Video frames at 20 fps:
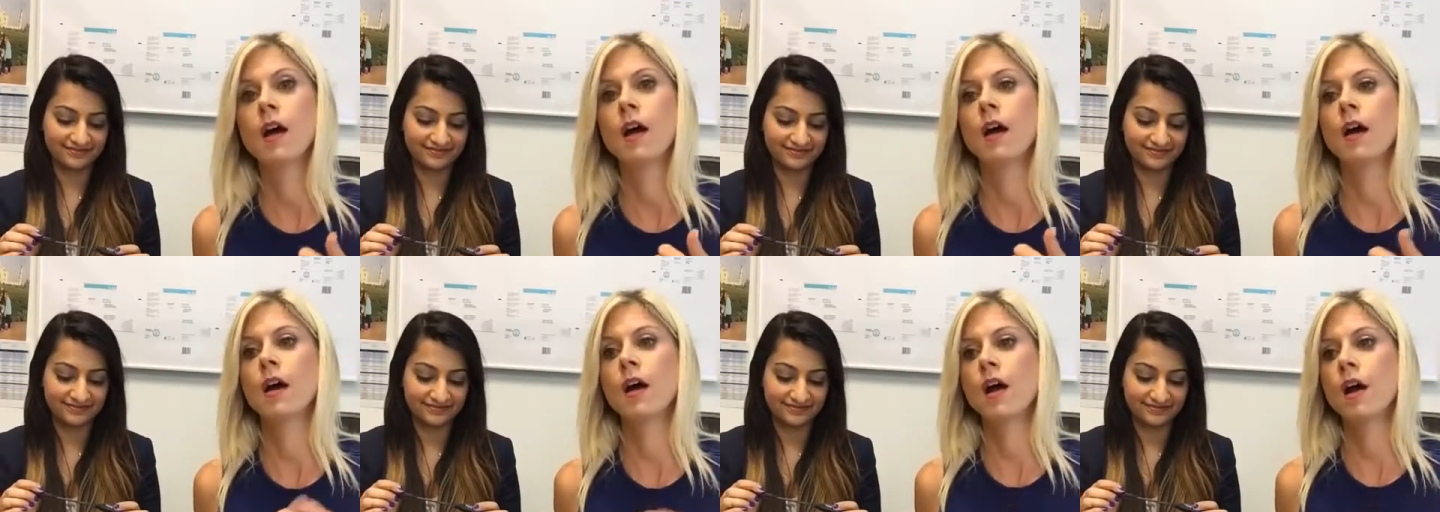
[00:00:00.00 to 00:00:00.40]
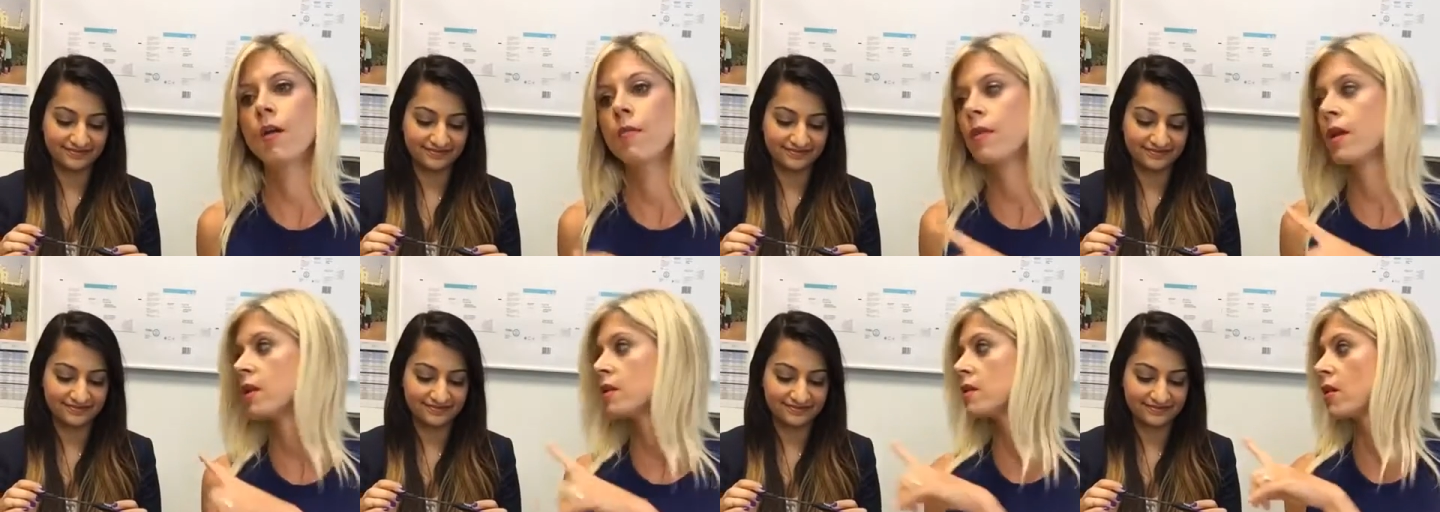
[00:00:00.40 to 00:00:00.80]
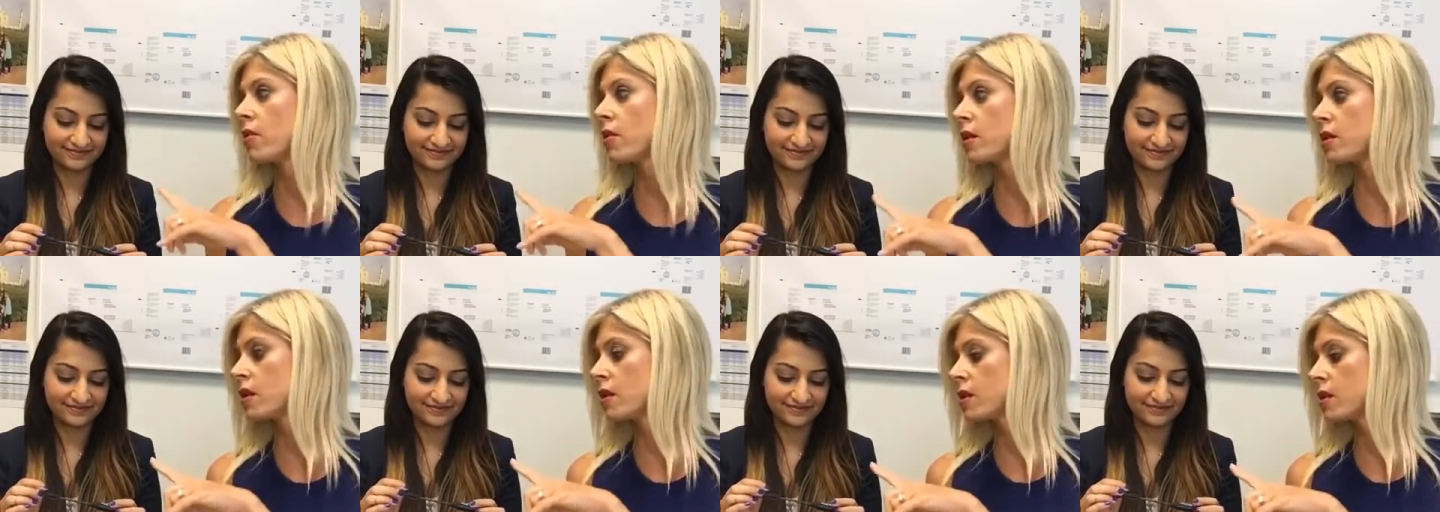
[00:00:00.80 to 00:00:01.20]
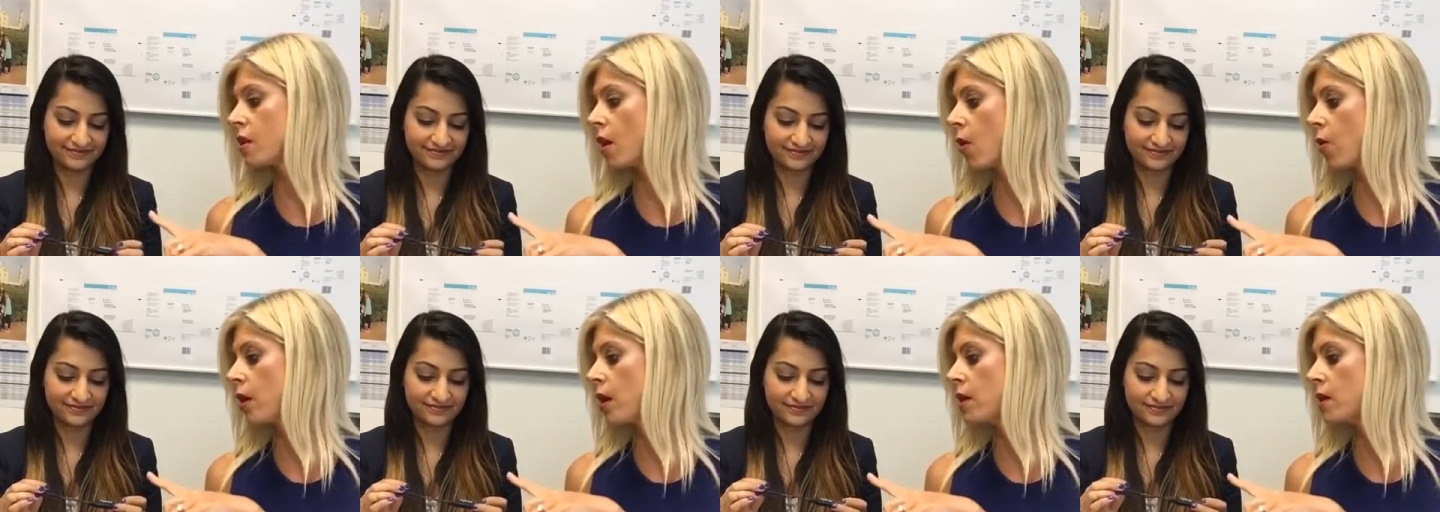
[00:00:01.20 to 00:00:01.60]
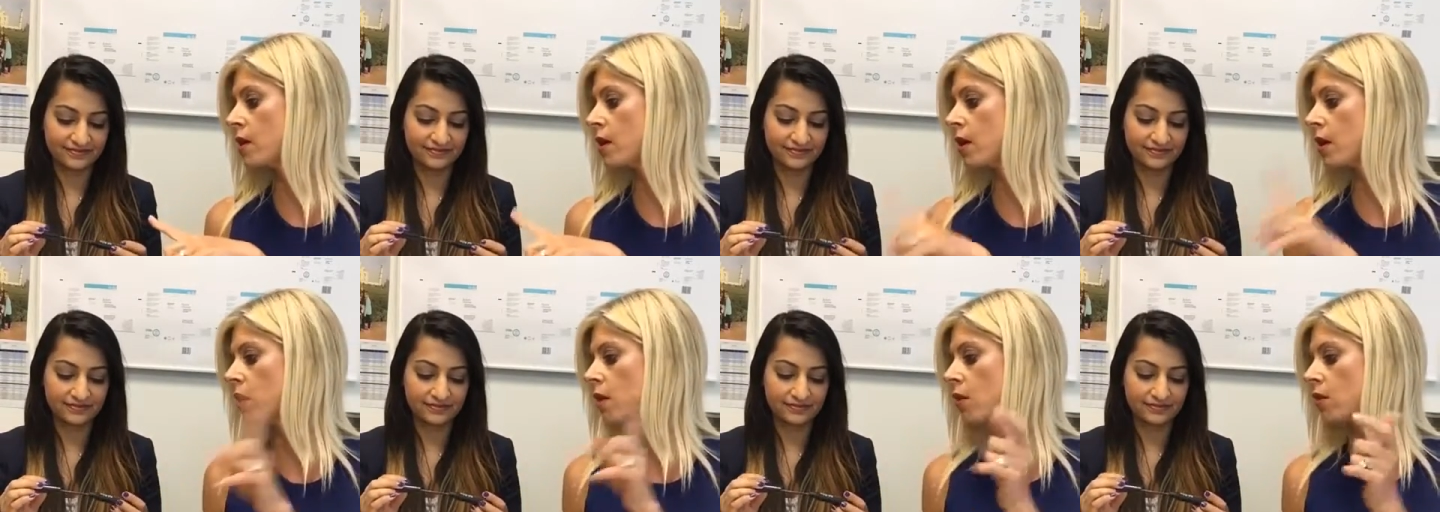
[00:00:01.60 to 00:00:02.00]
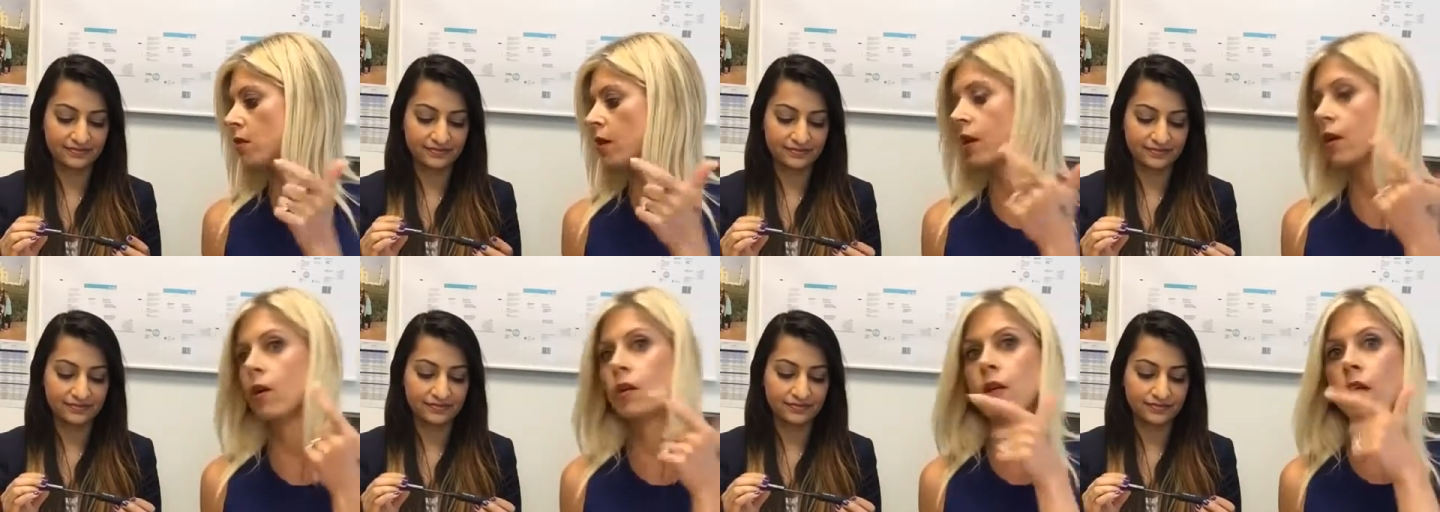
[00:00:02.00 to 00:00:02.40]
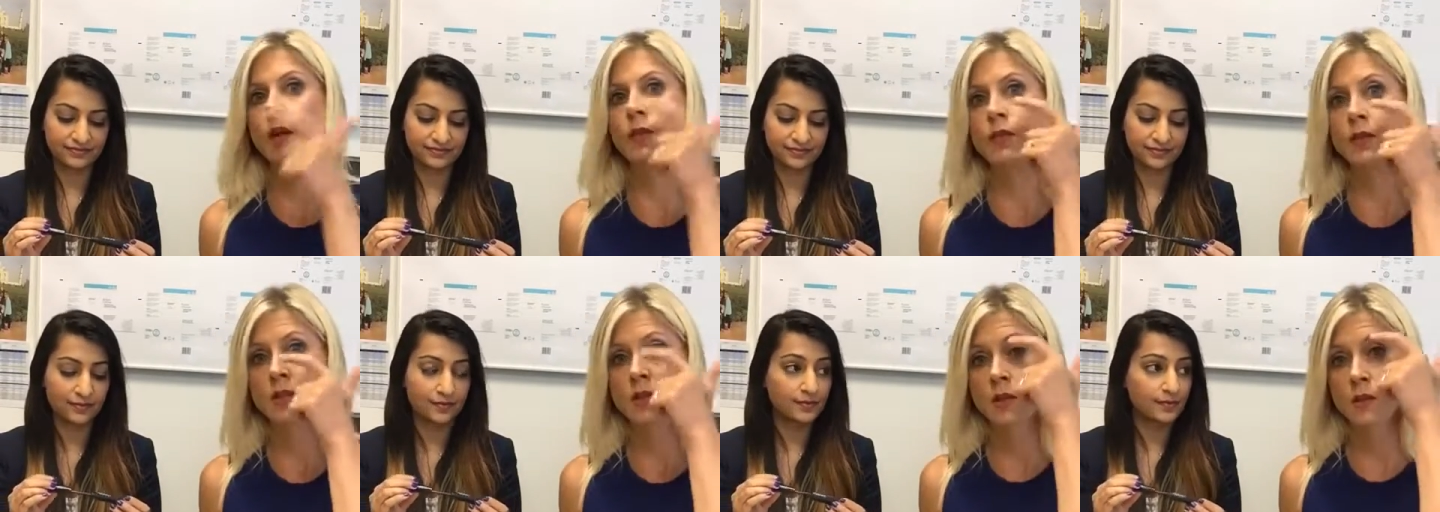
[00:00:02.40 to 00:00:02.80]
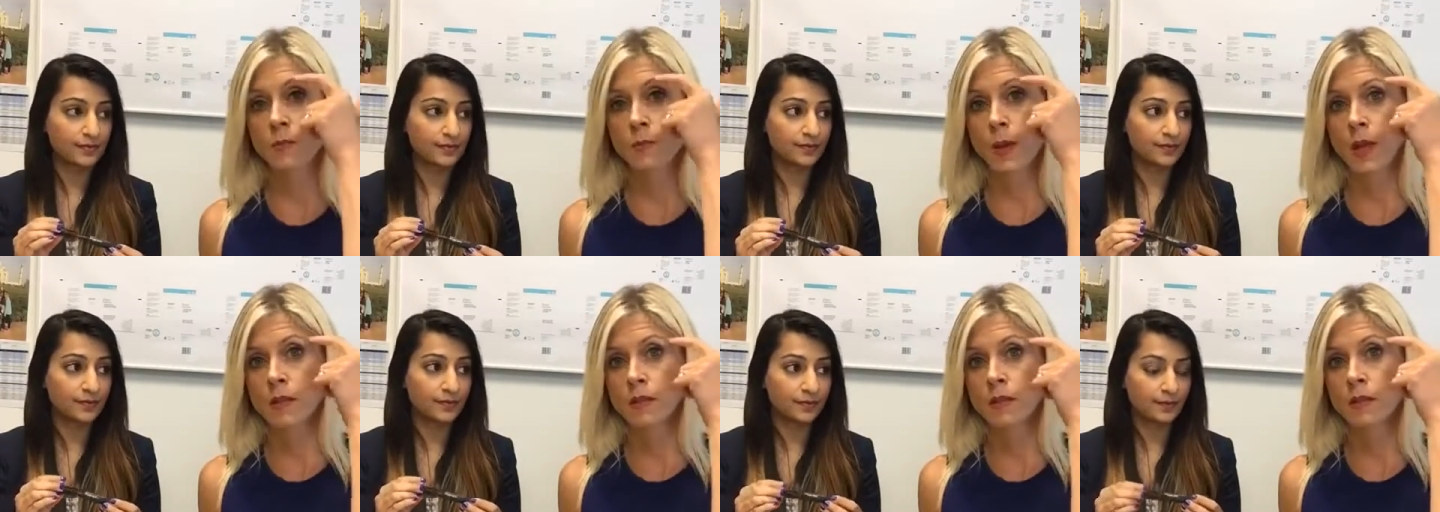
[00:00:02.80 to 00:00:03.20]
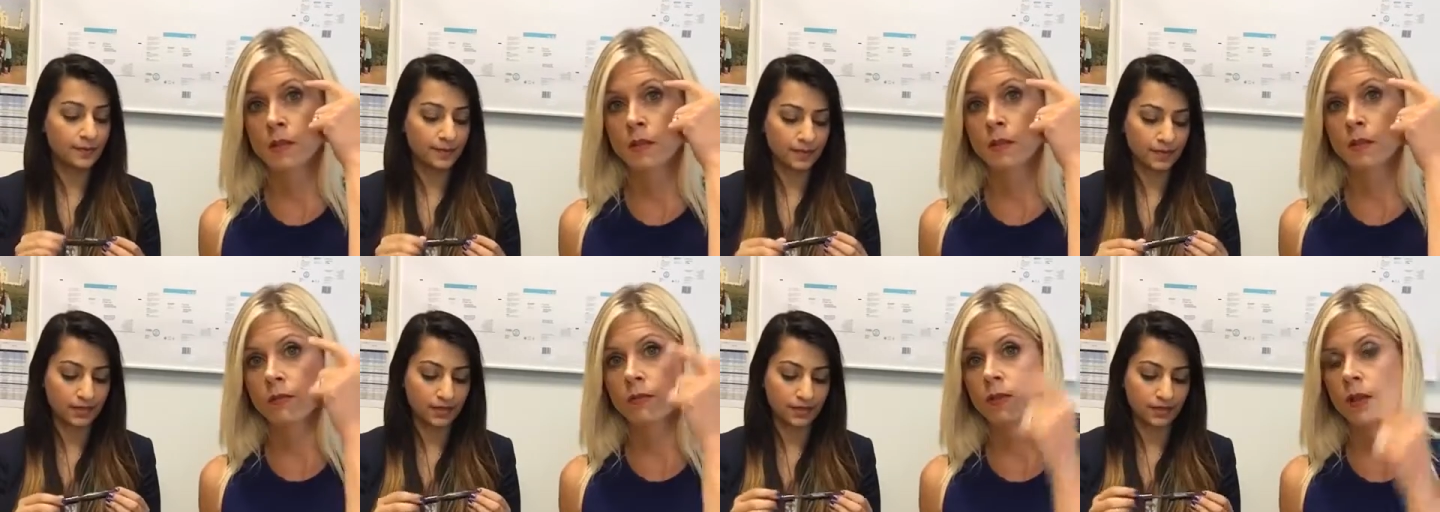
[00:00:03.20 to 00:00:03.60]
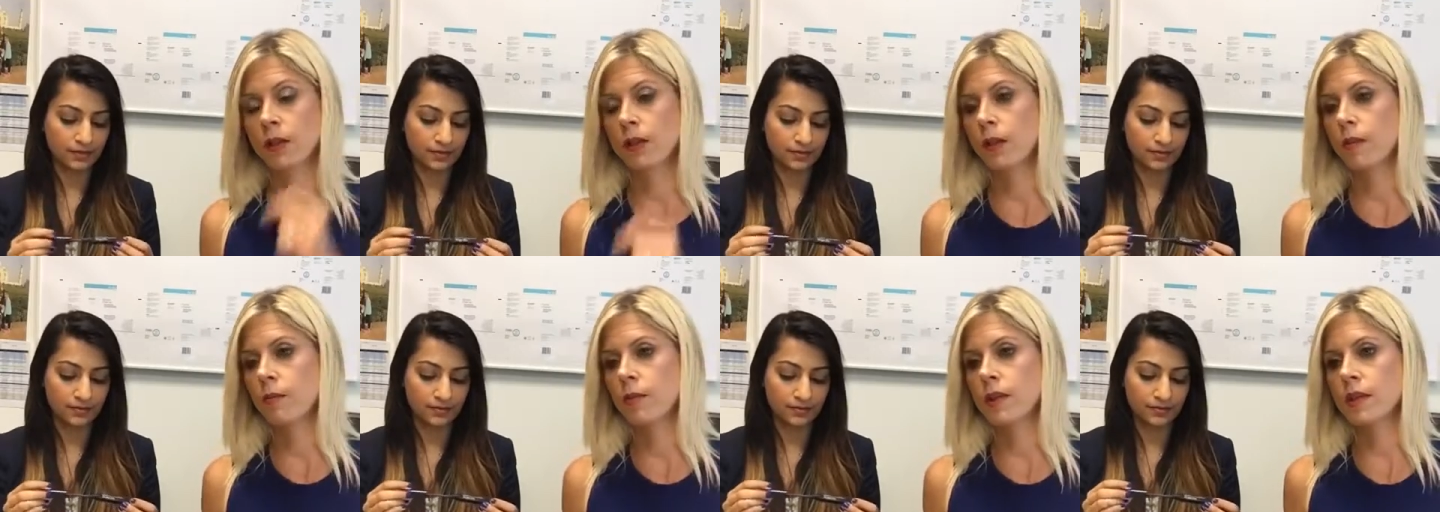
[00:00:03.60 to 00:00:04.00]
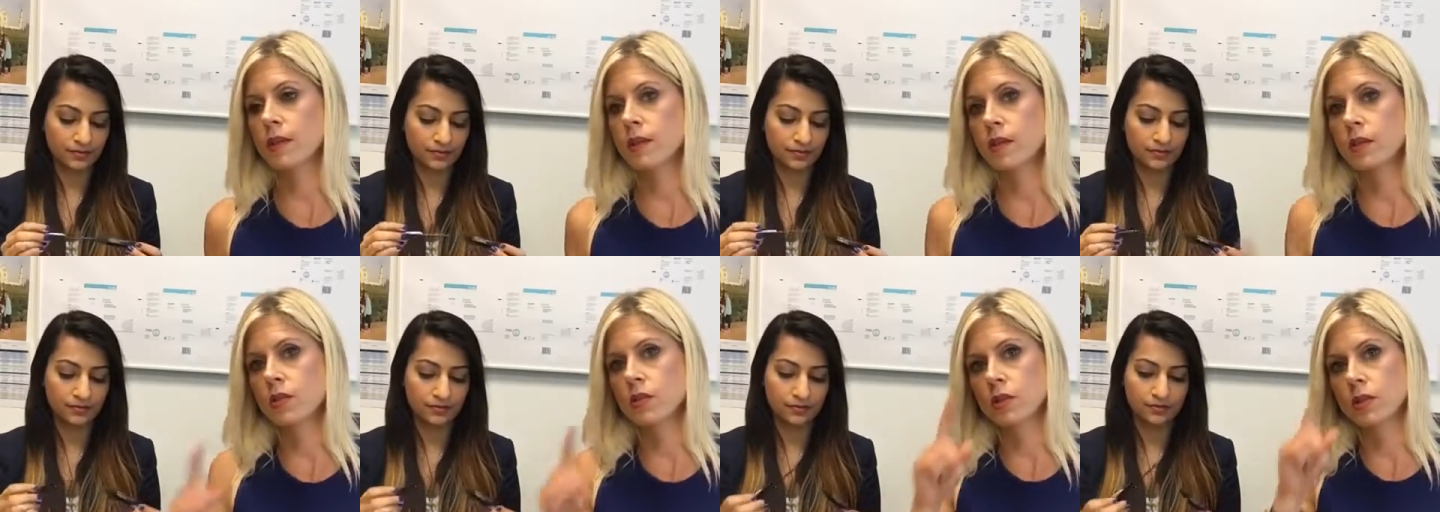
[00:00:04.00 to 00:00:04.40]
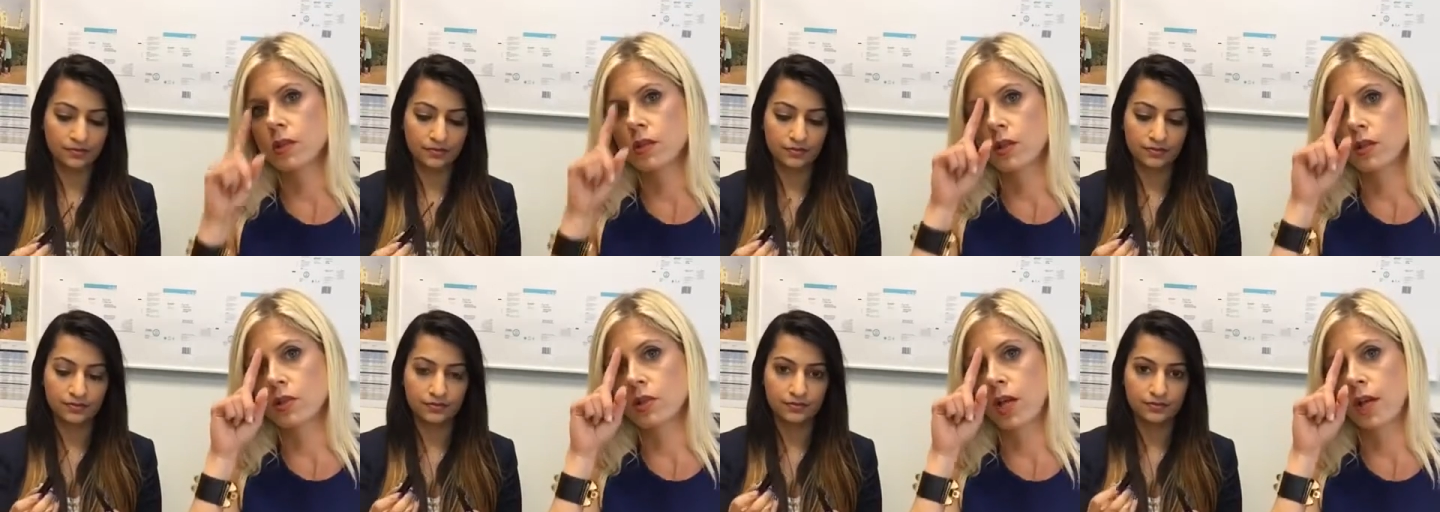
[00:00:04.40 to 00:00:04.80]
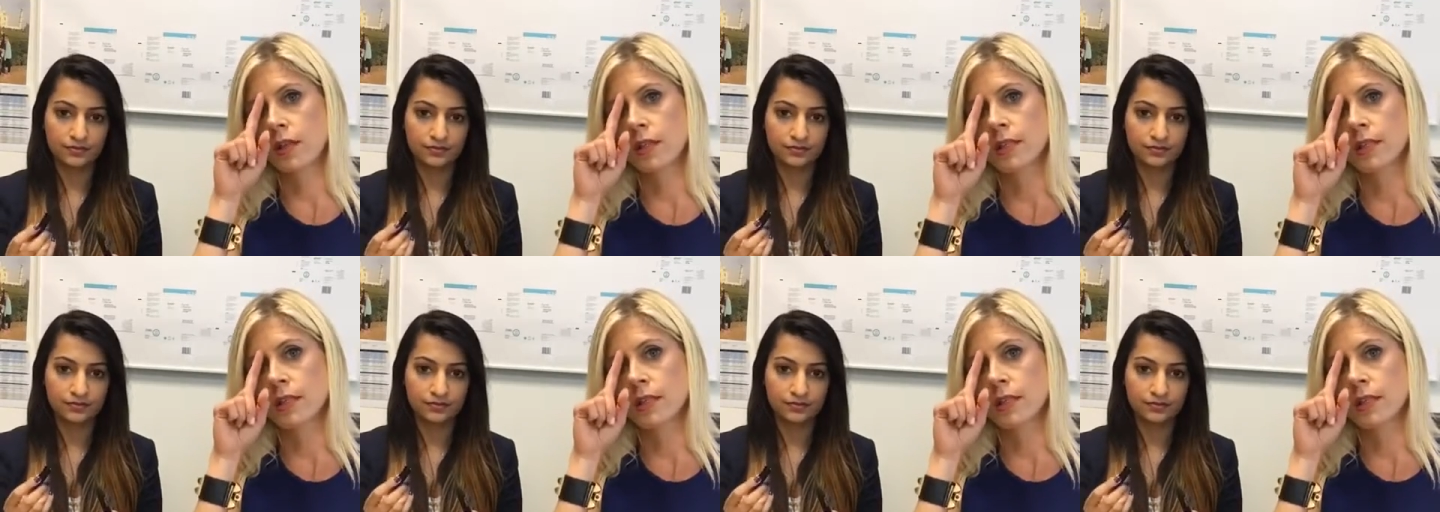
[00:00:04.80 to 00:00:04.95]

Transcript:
Speaker 1: um, and so this is so easy to use. I know a lot of us use pencils to fill in, but this is just a gel.